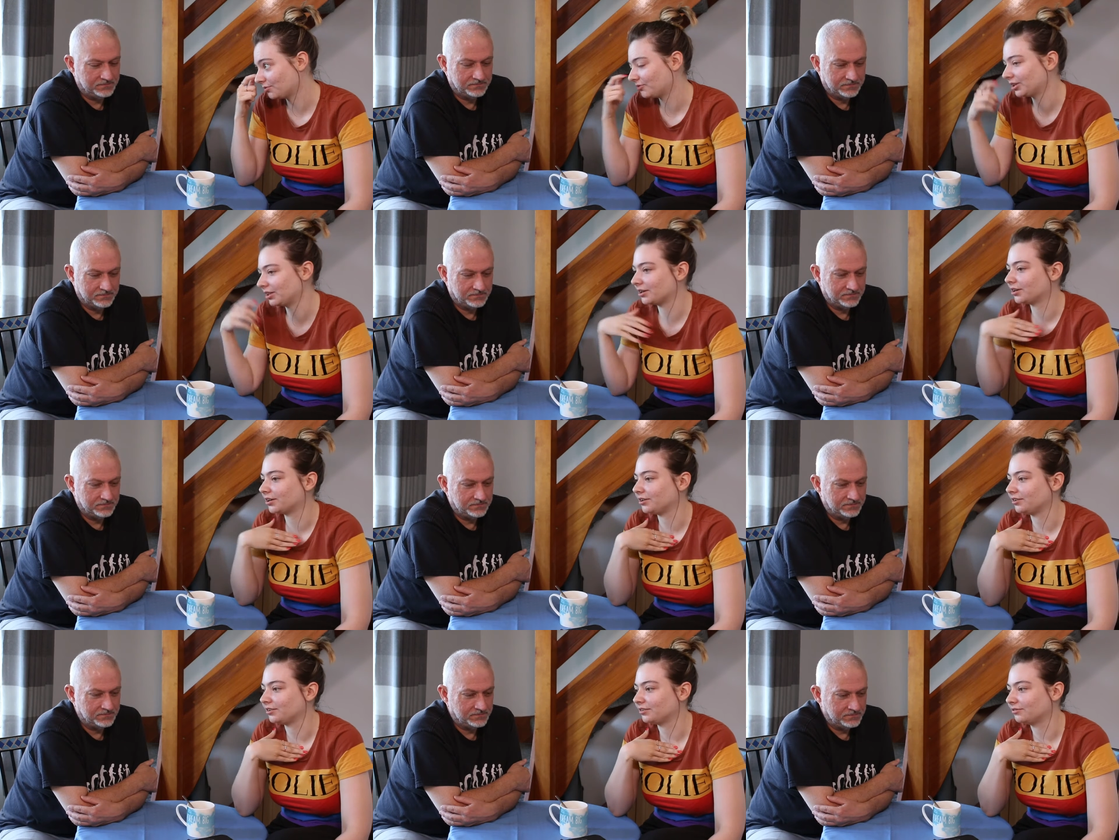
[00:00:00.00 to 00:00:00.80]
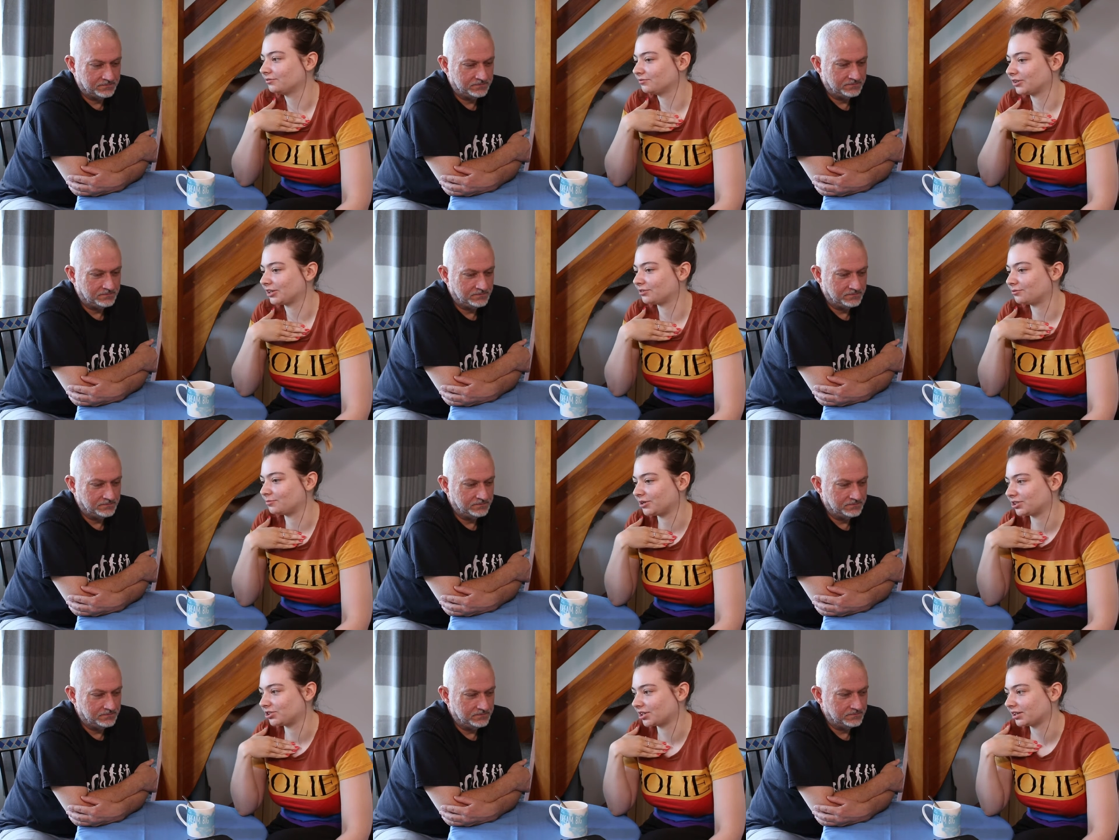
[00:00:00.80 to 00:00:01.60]
Speaker 1: One thing that I think
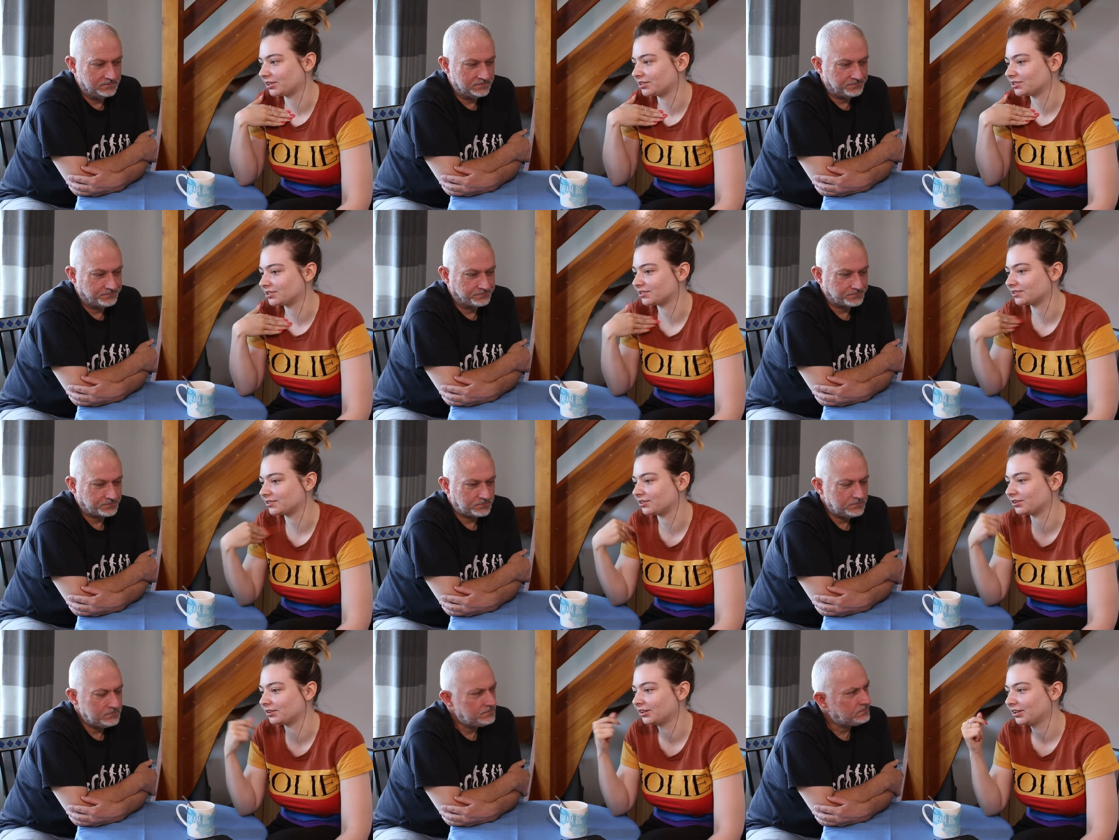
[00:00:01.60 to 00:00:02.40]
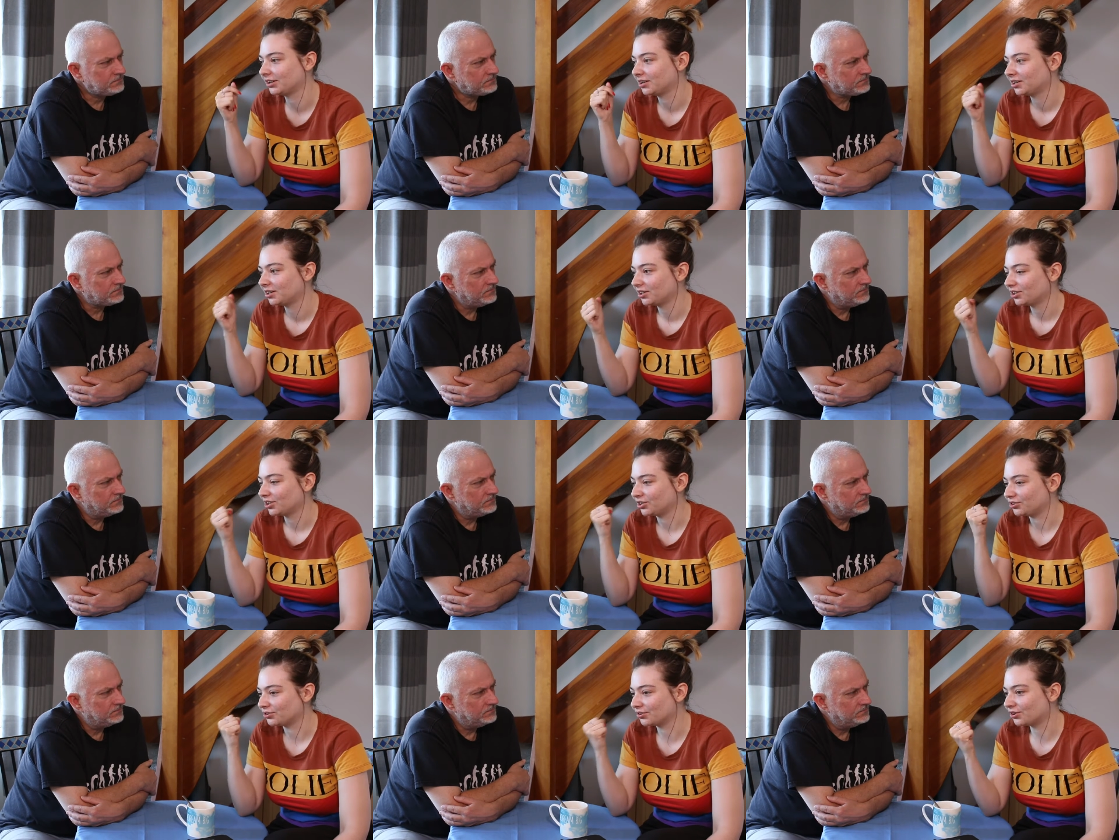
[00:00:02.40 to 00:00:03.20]
will be a challenge is that
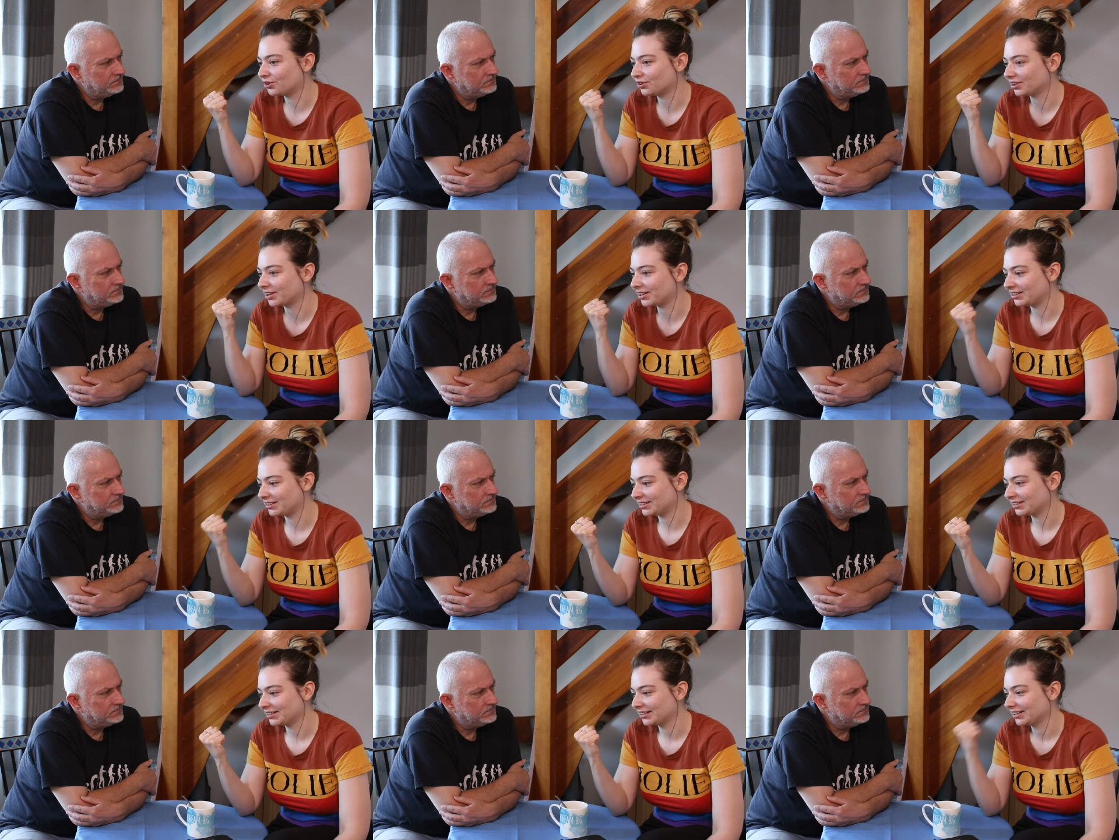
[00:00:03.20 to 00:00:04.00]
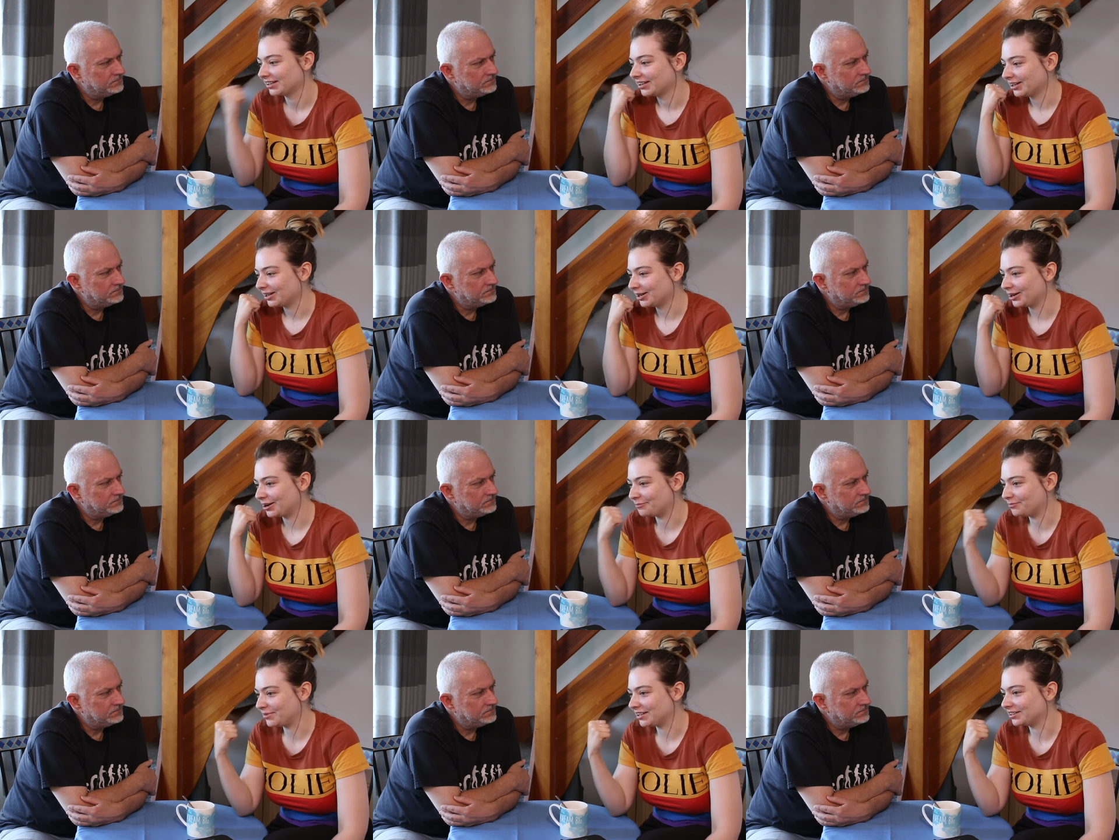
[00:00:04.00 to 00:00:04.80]
you're not like
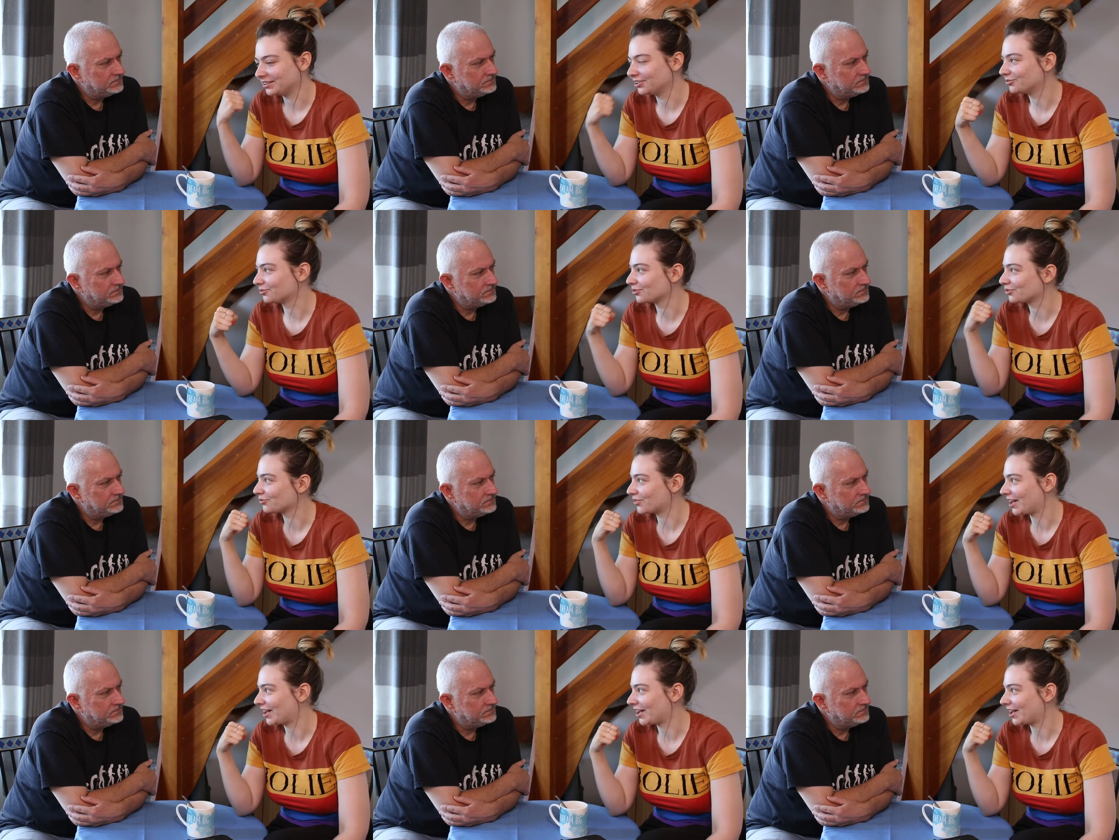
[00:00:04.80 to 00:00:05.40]
a big lover